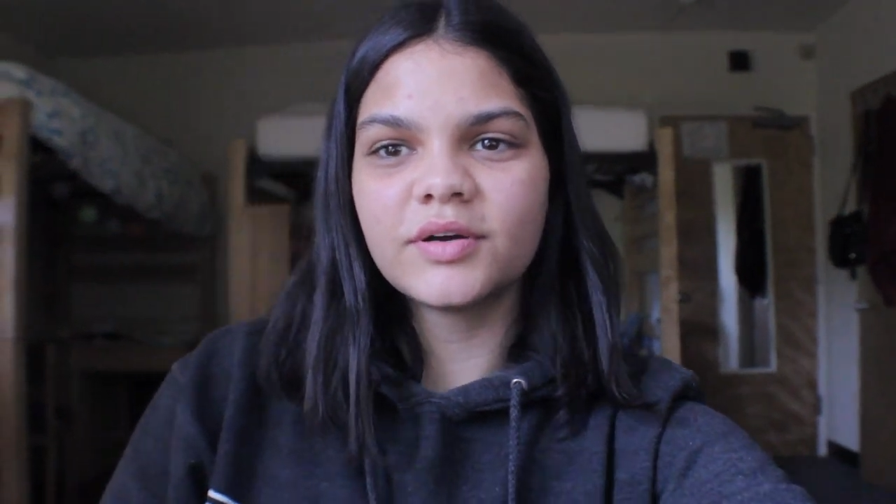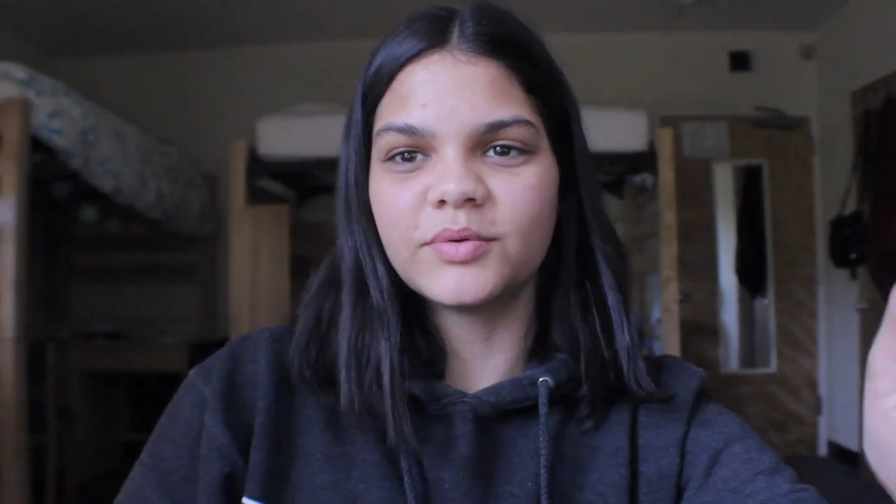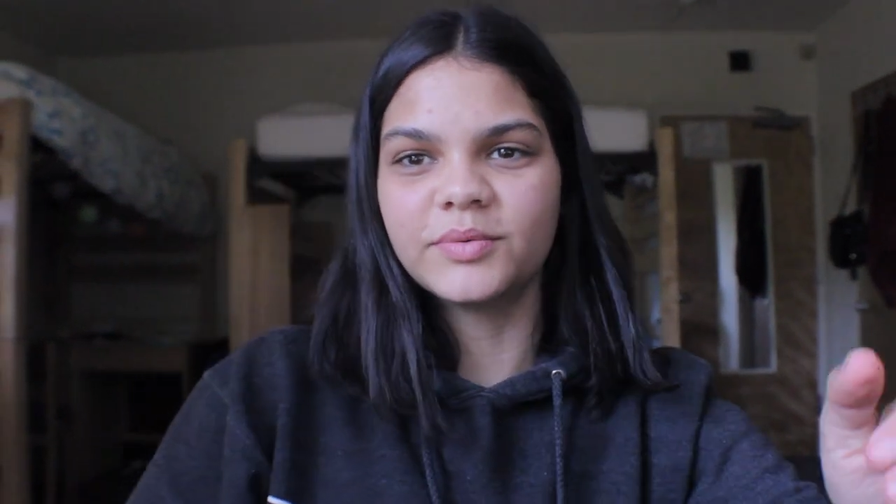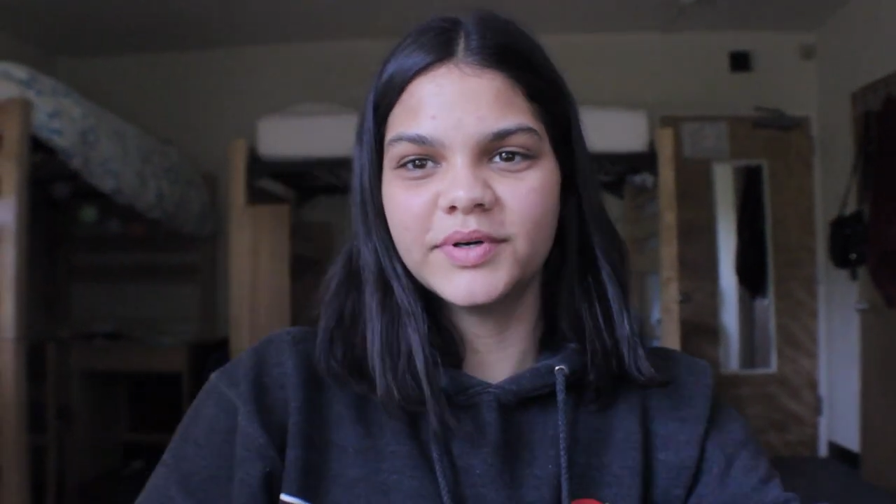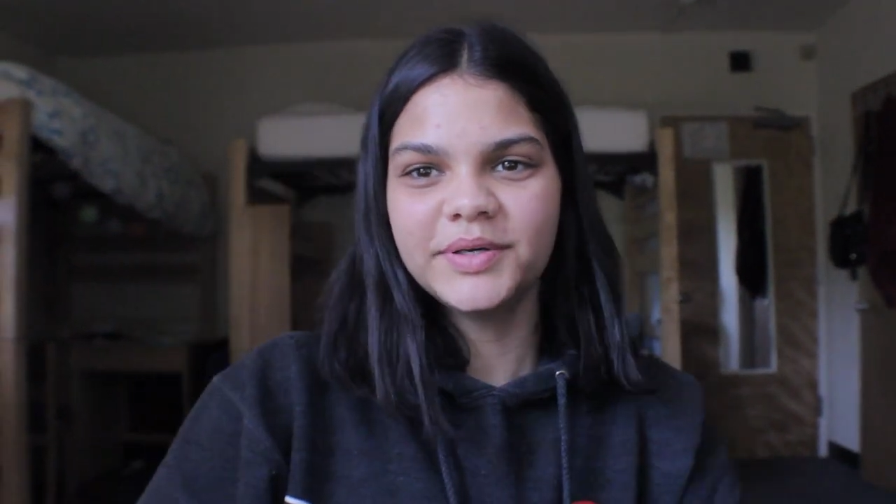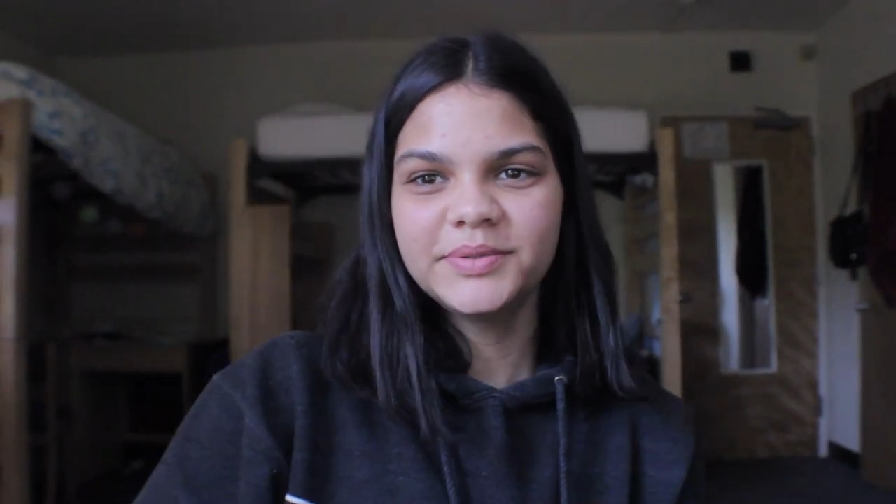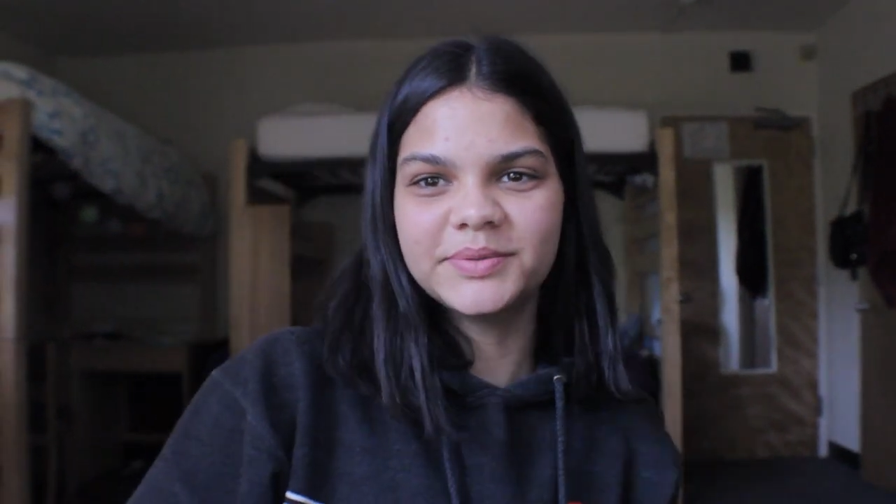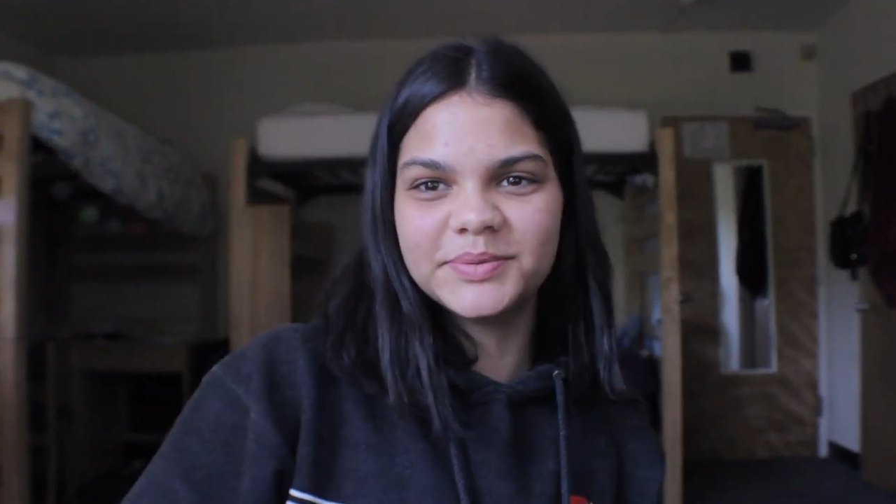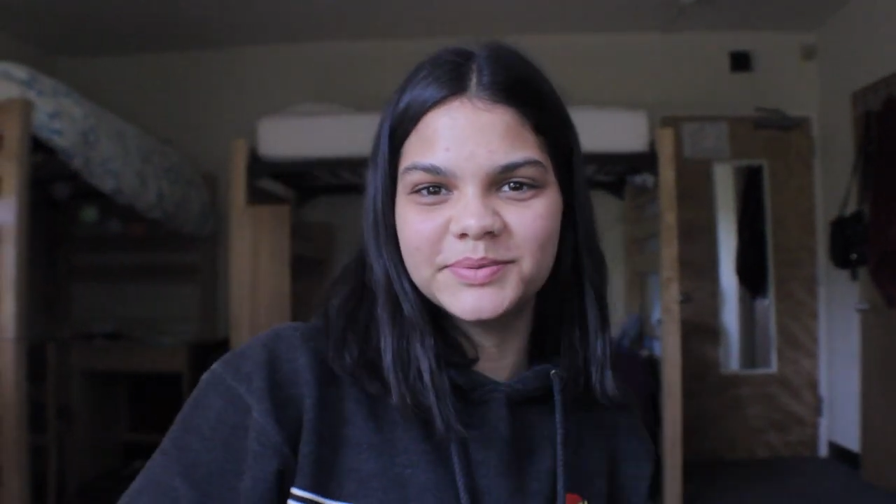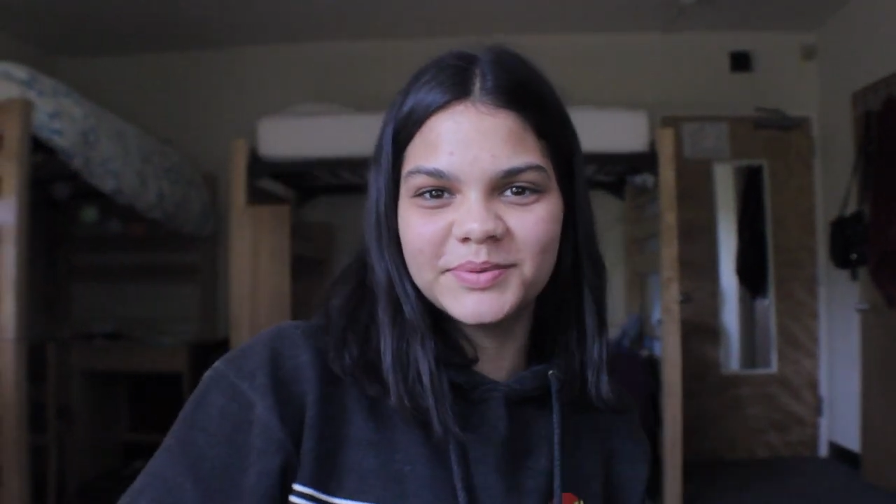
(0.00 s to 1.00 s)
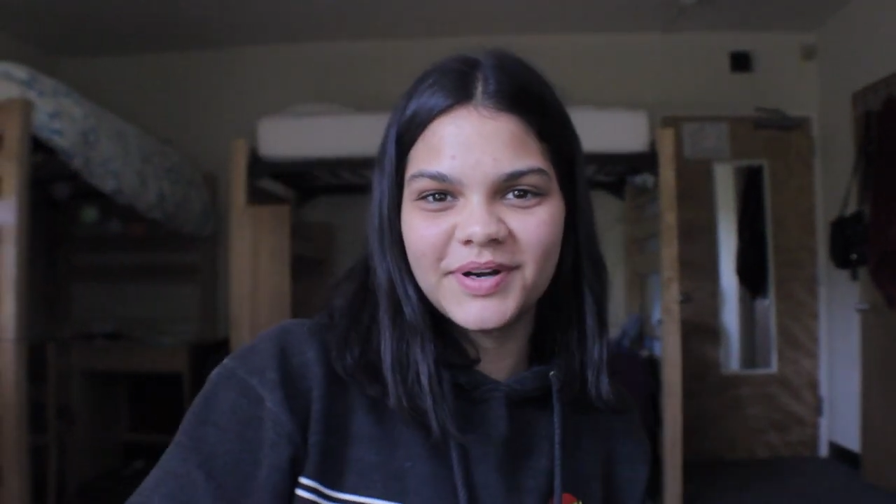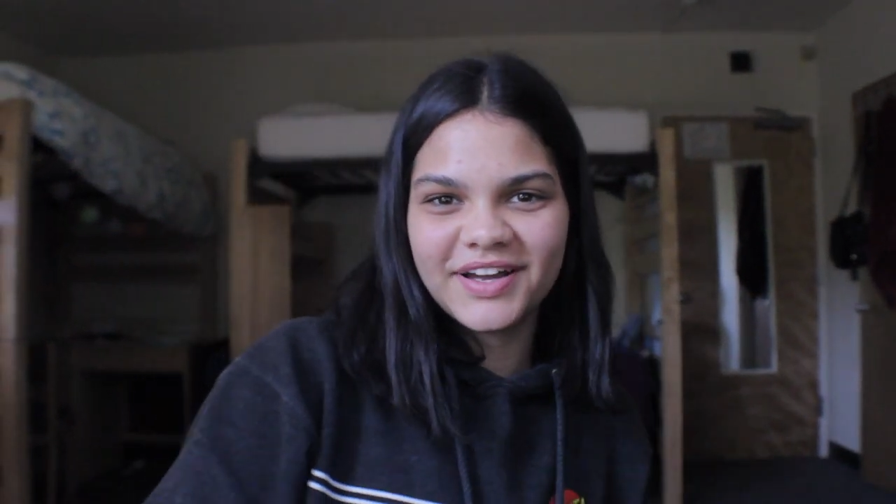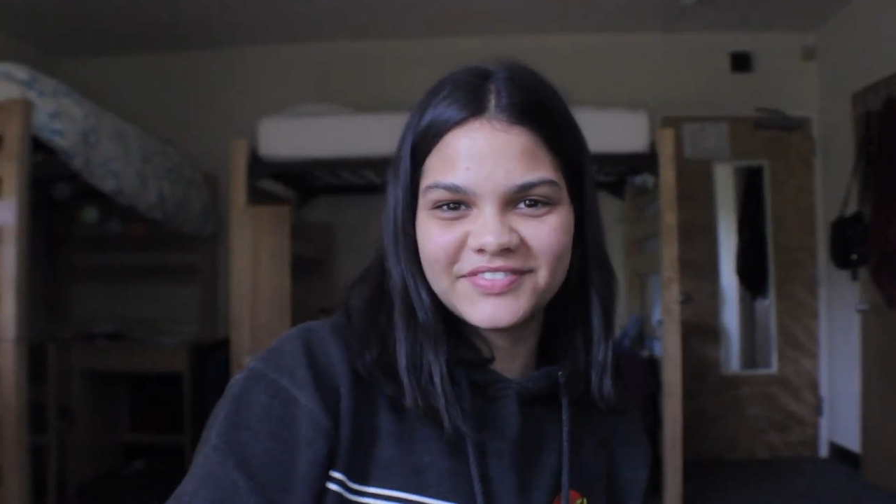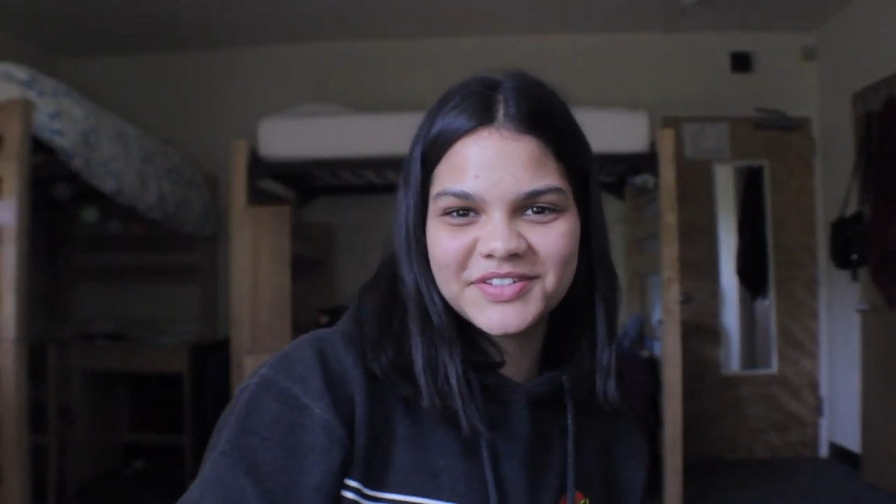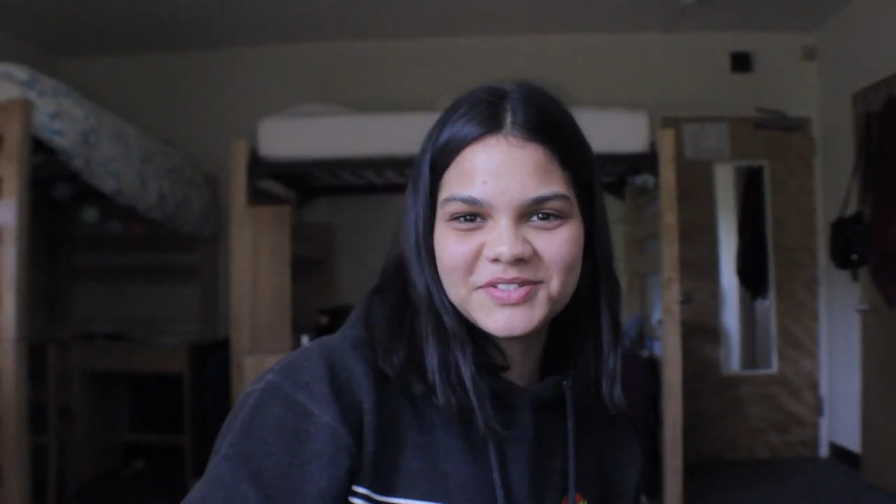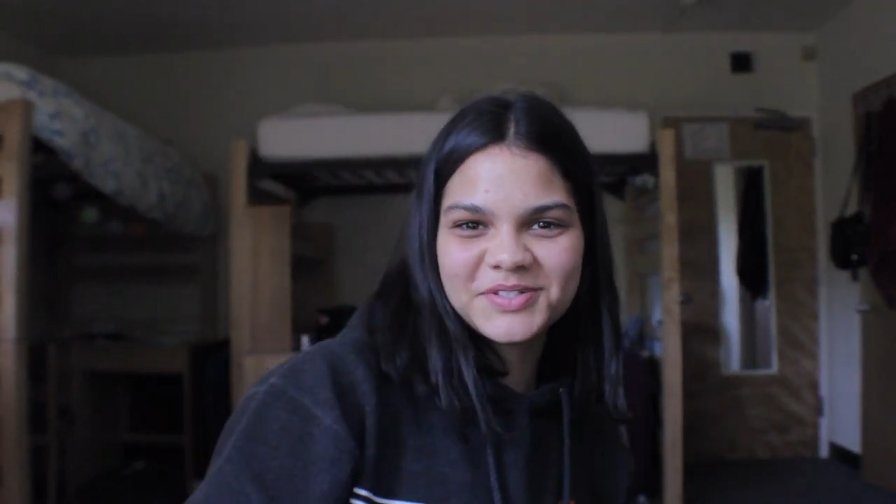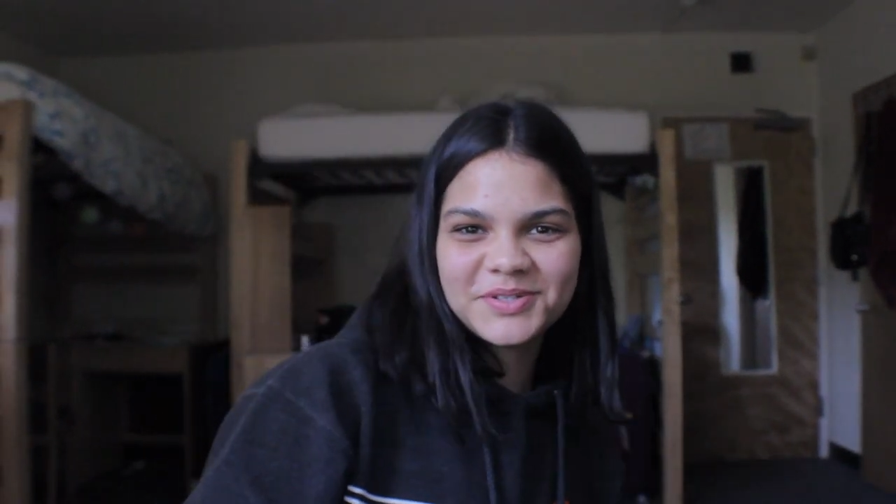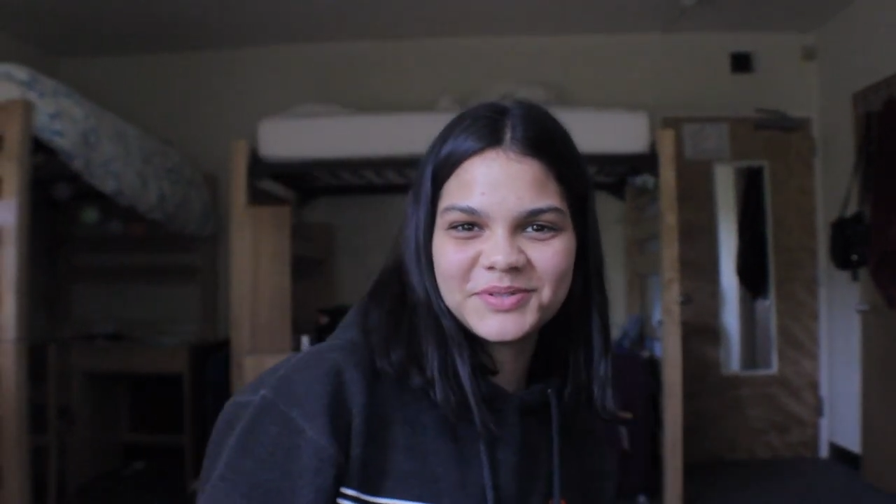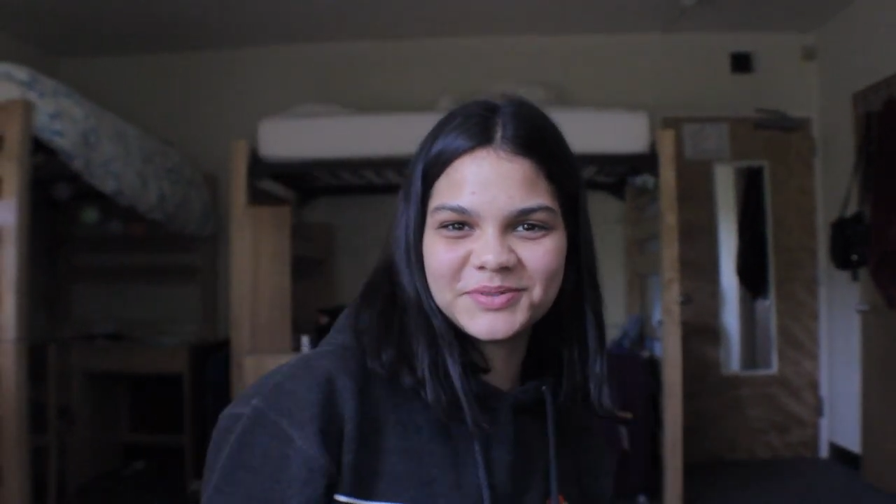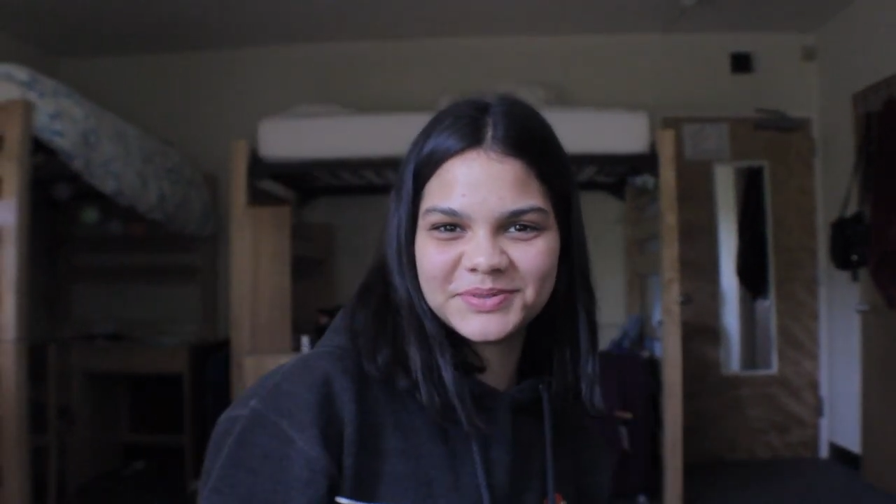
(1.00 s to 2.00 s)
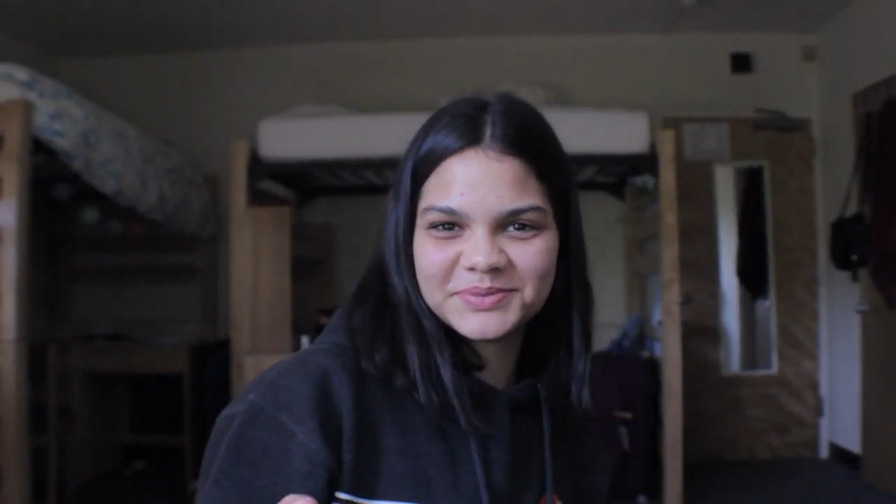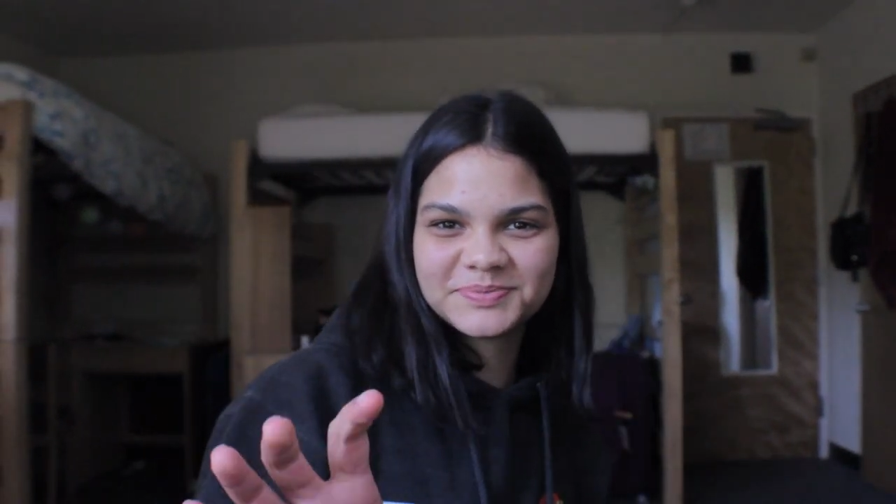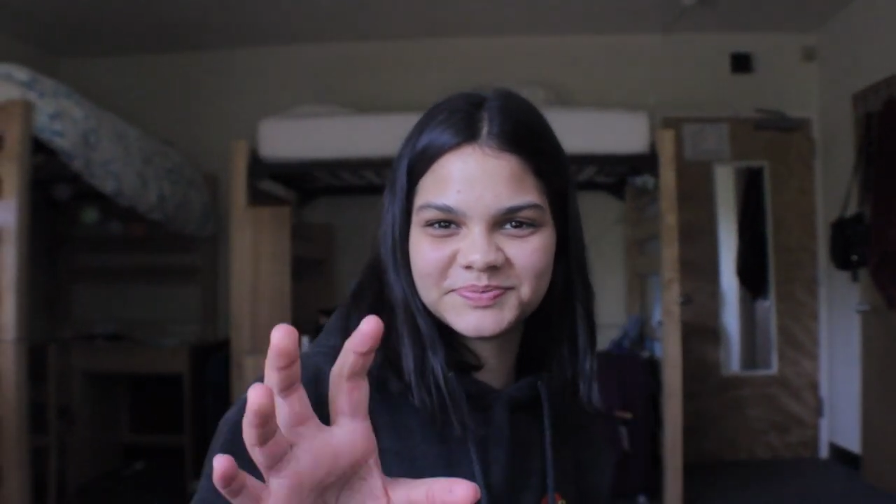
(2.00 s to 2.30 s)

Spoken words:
Whoa, I feel so.